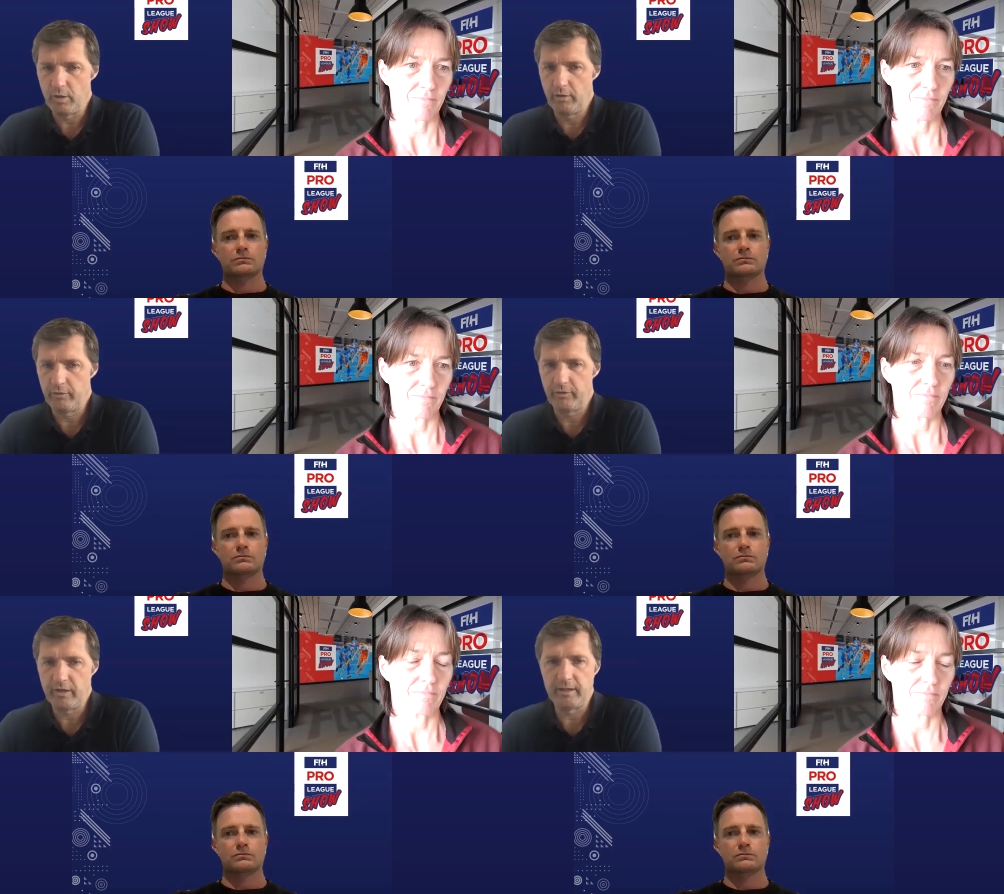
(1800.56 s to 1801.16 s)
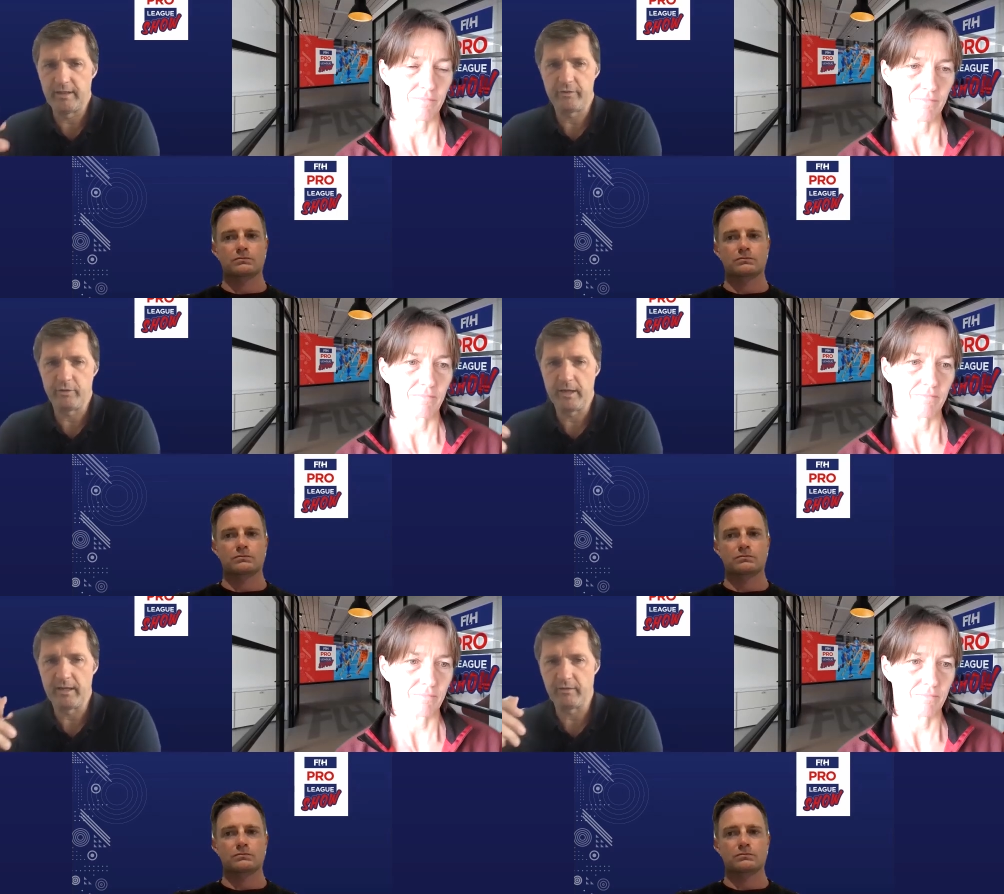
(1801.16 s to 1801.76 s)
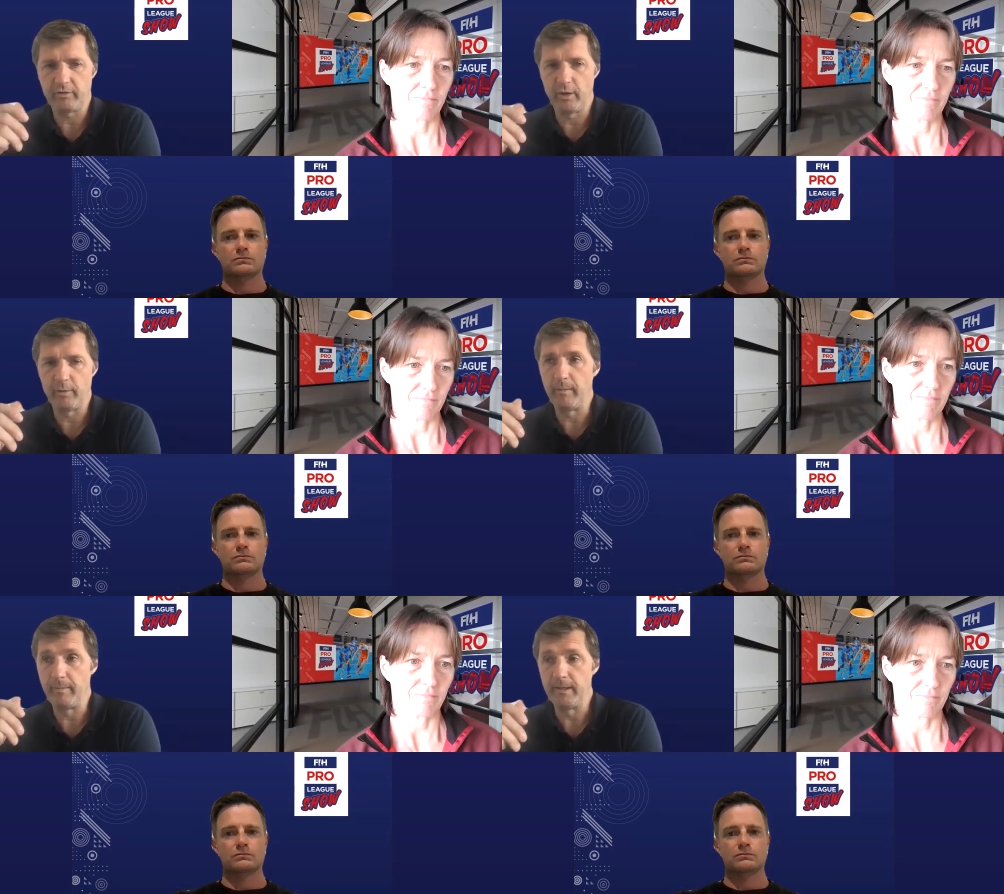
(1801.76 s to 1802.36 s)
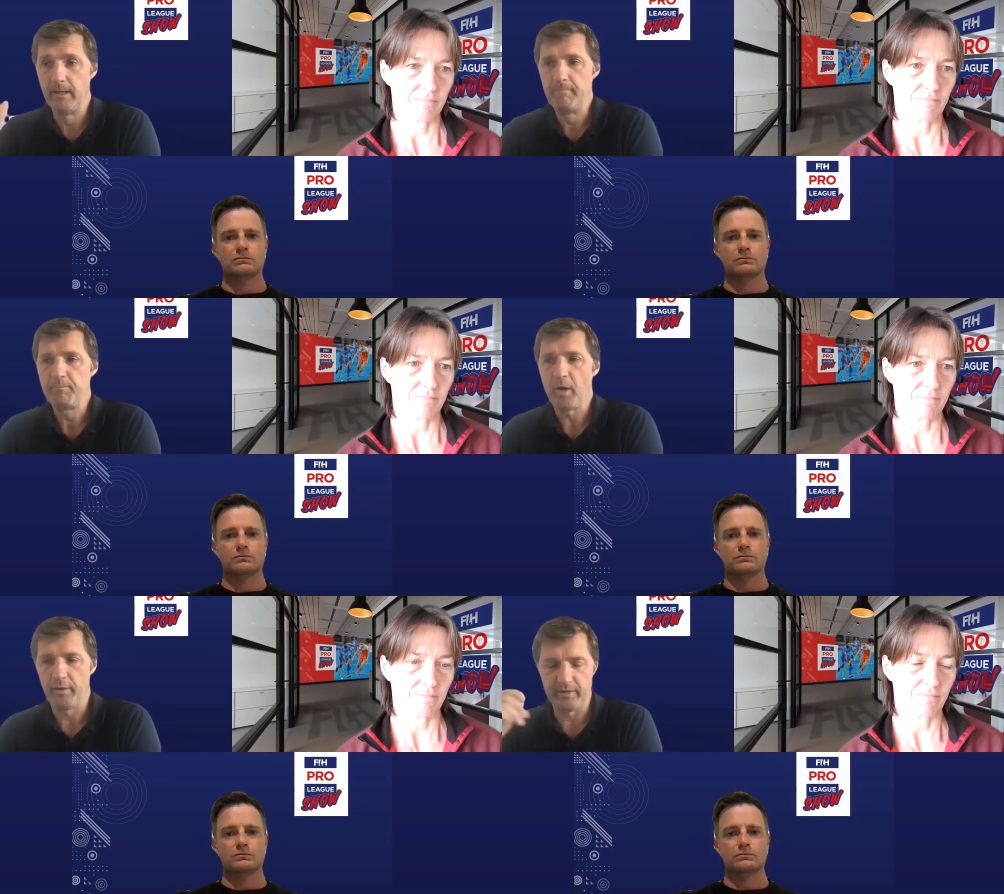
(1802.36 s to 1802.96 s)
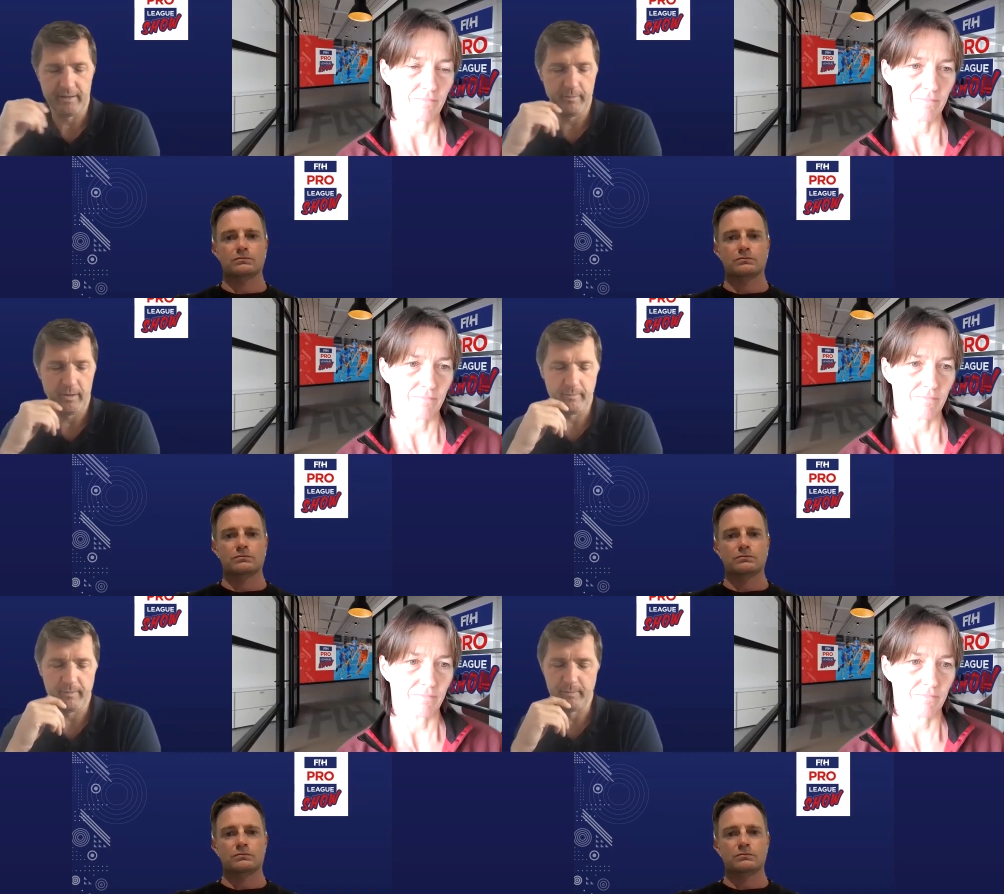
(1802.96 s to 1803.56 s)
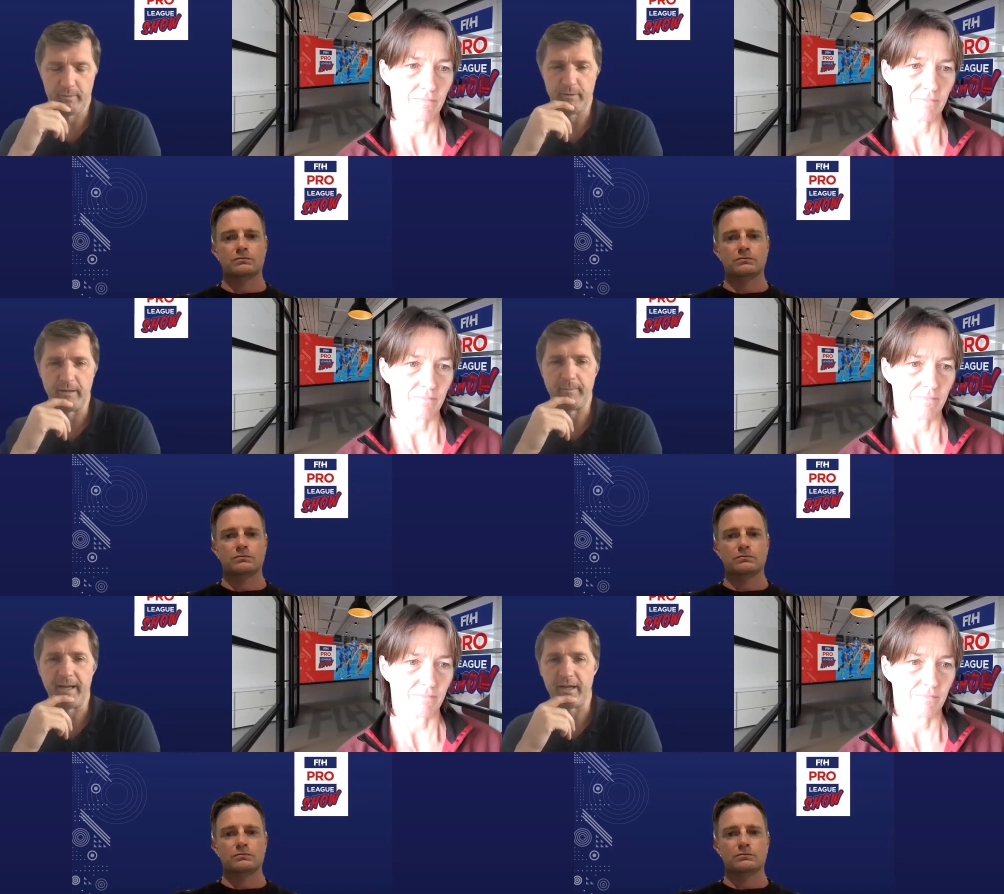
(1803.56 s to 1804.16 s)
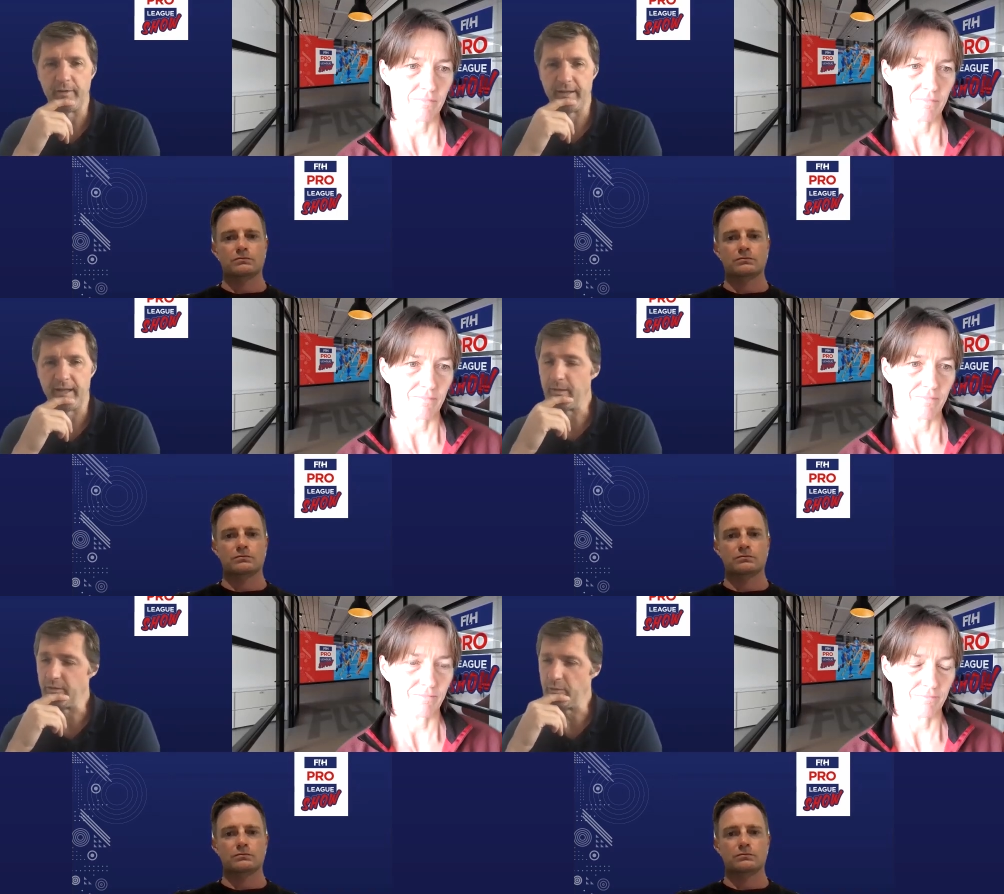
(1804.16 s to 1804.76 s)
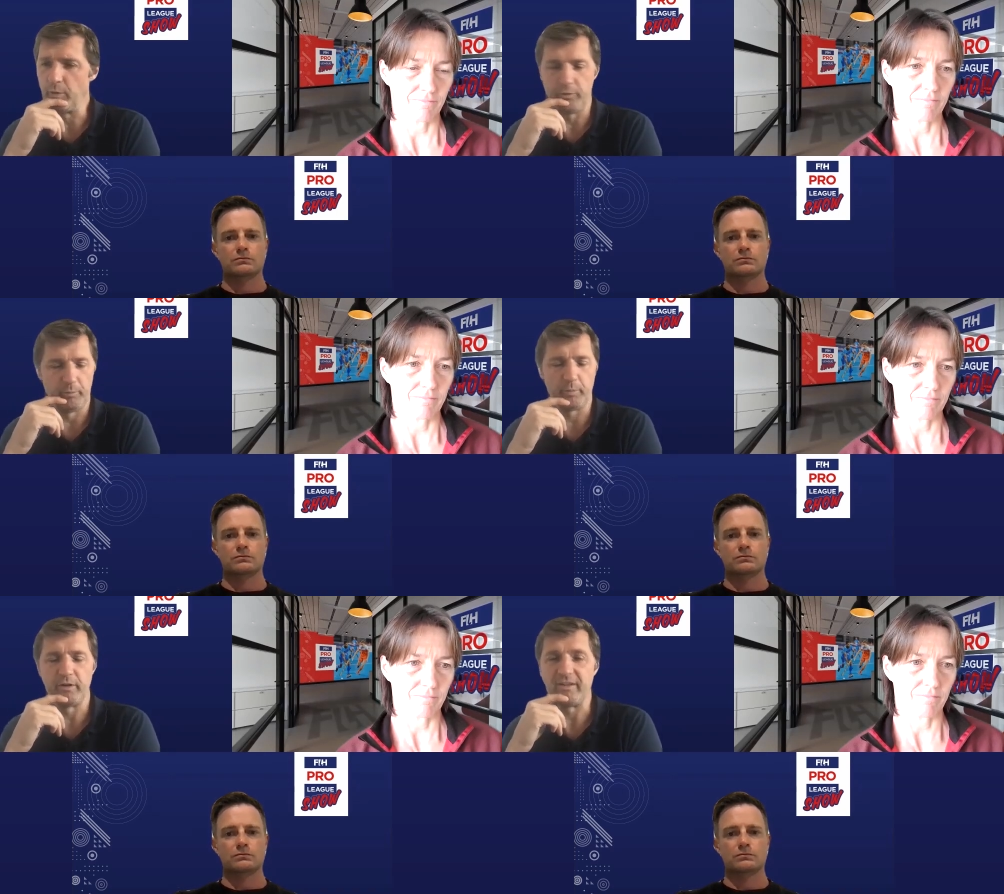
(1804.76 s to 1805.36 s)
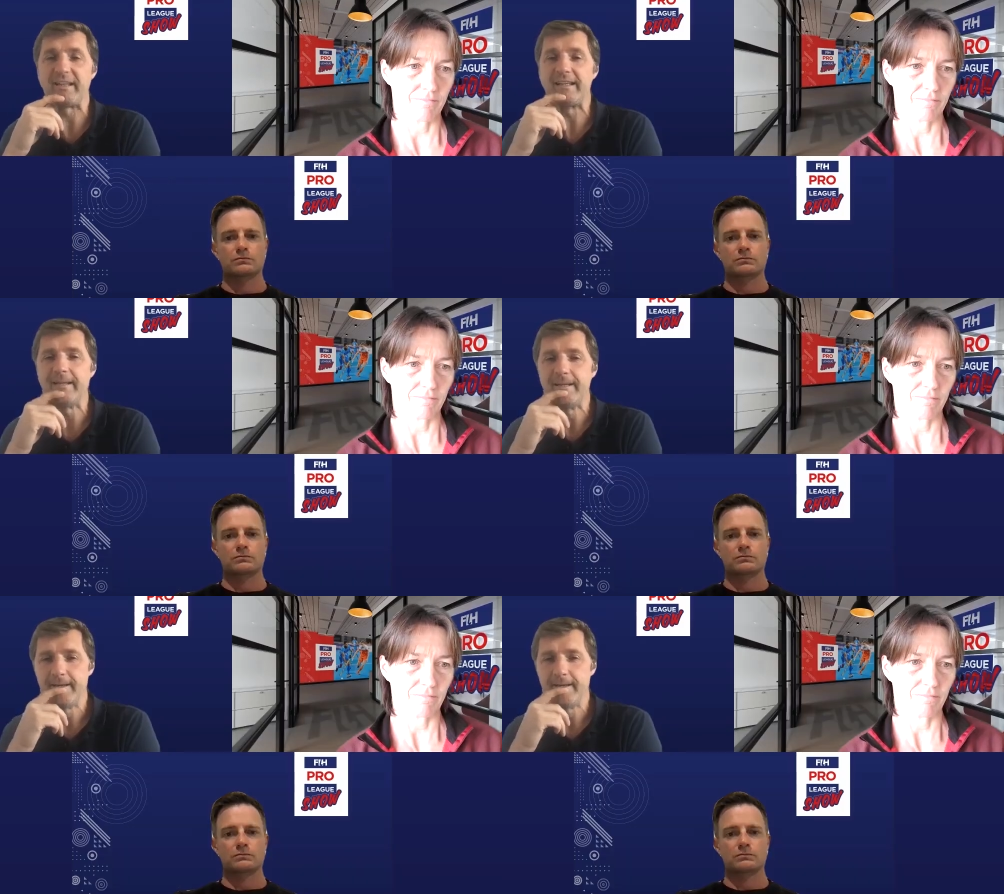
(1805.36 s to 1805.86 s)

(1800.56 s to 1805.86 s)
Speaker 1: you can't see unless you get into slow-mo. But I think there might be people looking back over that because it wasn't pretty.